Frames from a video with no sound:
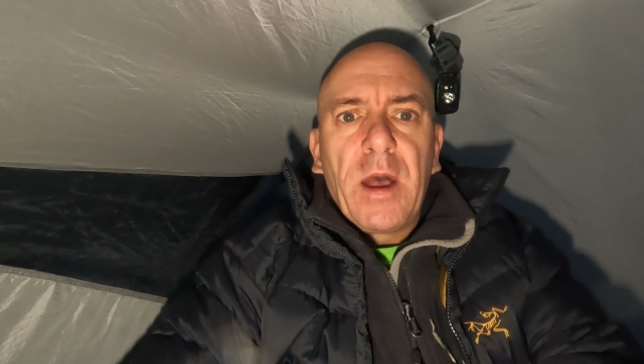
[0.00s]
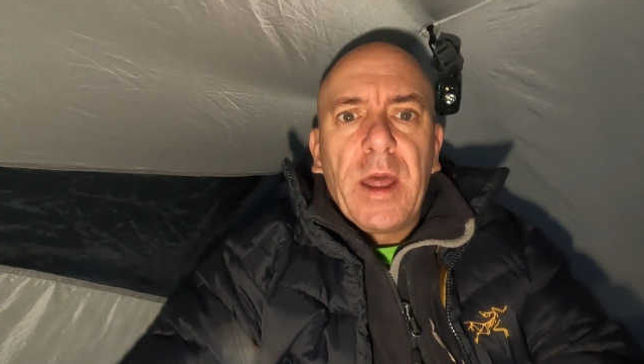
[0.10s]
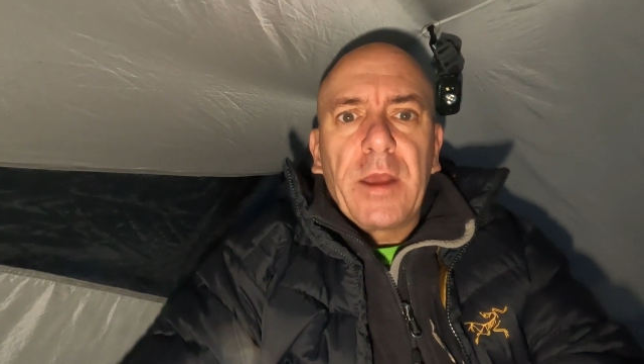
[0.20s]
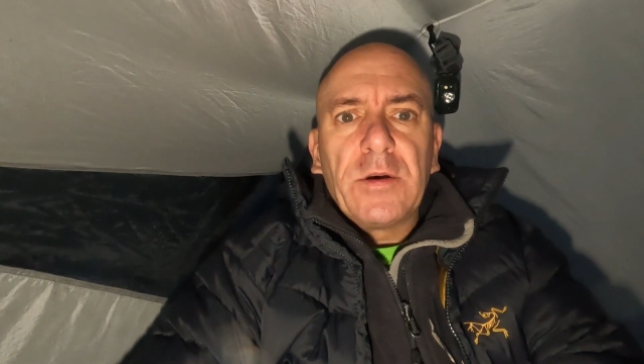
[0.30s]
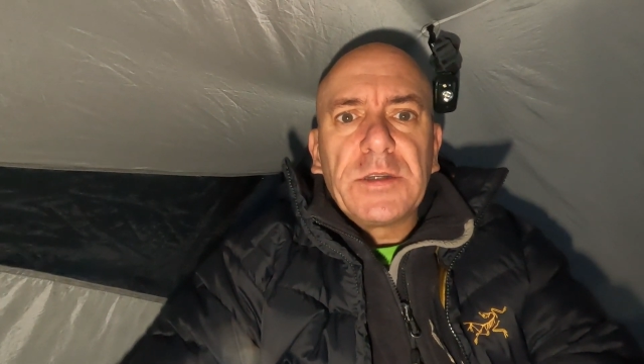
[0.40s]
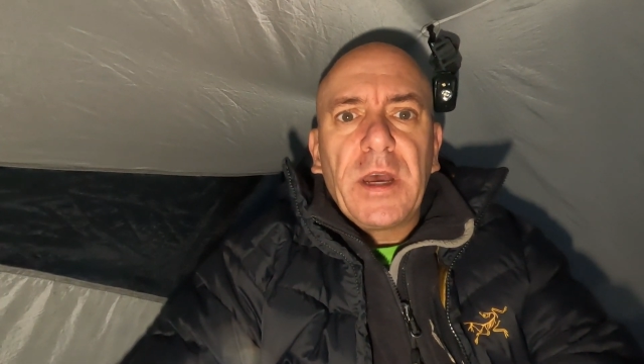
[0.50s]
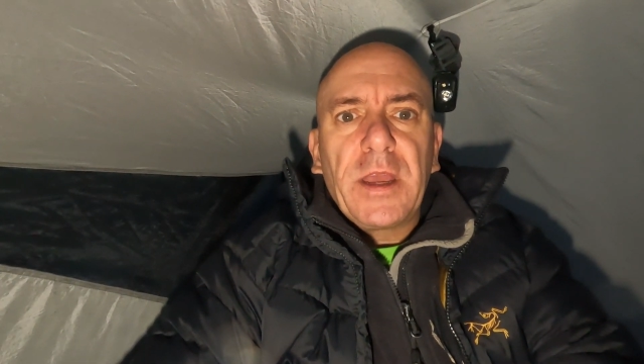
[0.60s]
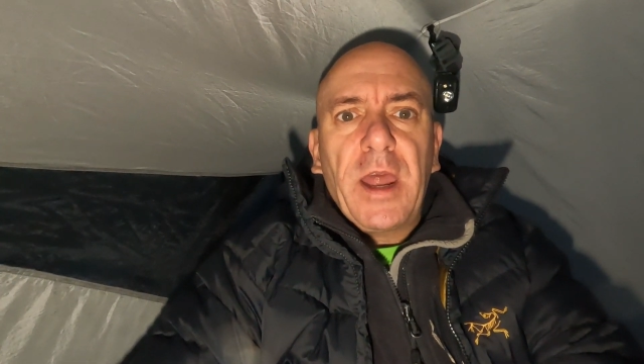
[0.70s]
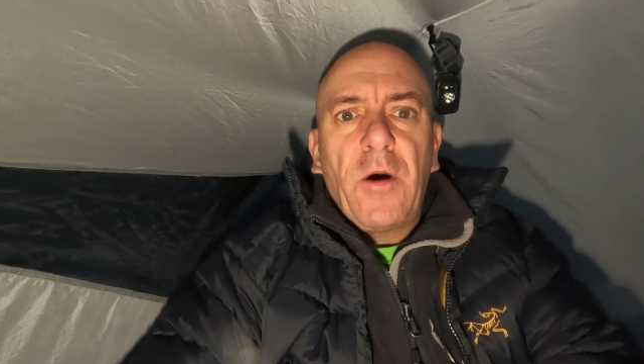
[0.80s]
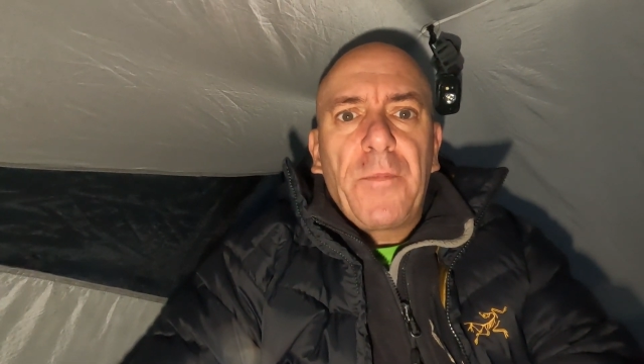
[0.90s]
And he goes,
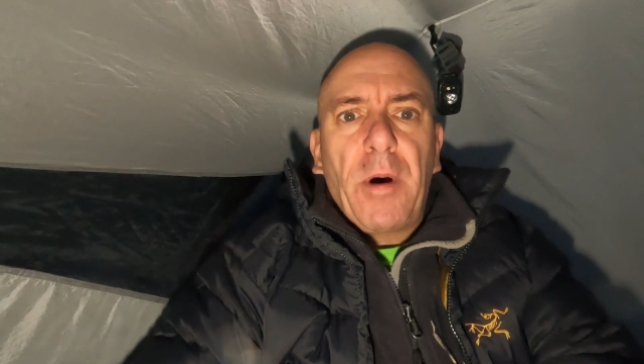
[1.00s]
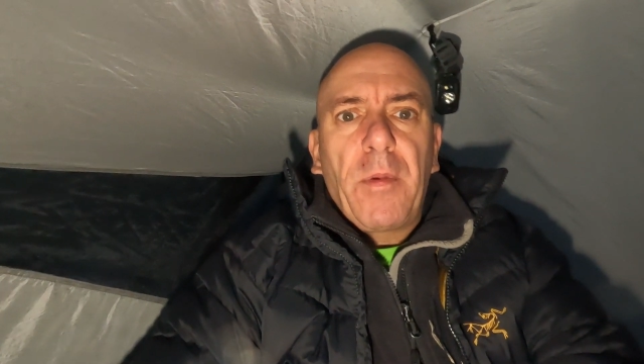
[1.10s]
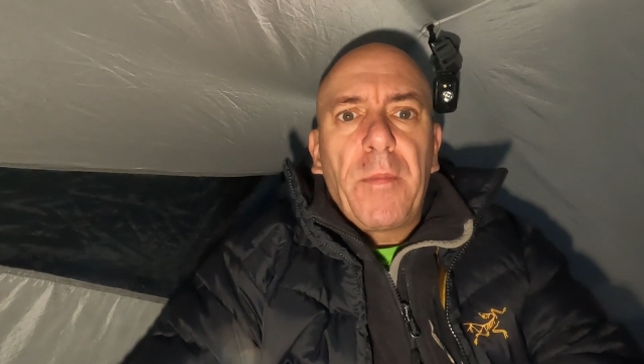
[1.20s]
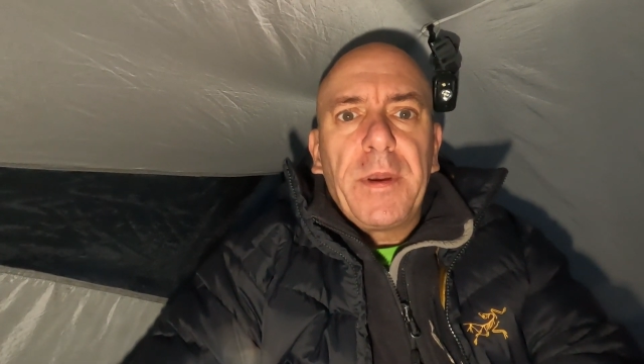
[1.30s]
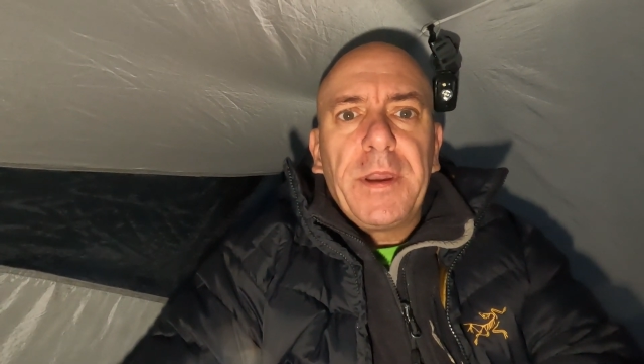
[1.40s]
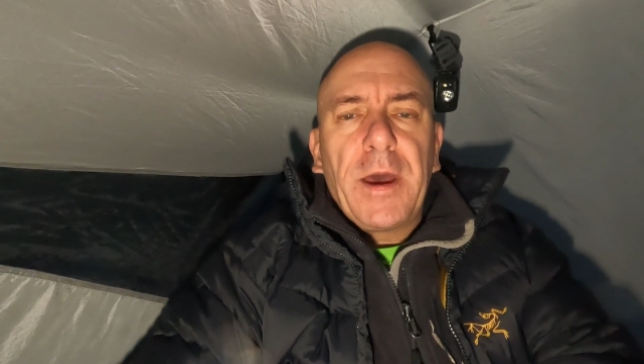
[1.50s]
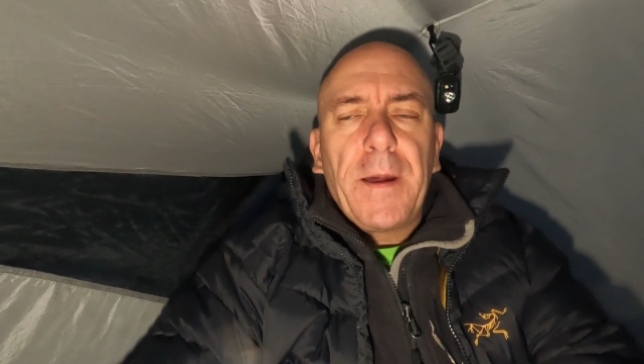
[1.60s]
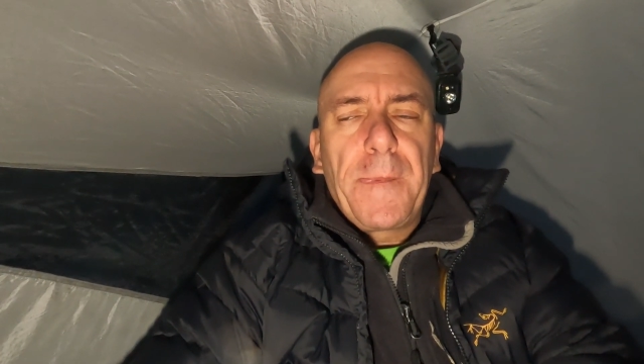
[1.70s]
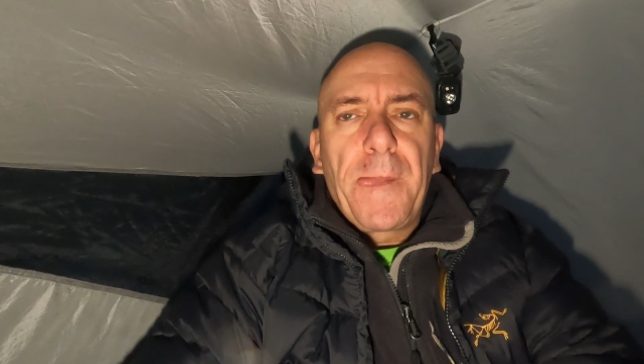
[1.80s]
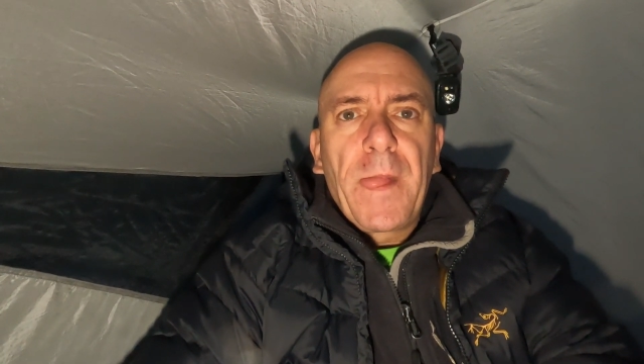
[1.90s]
yeah, no problem. And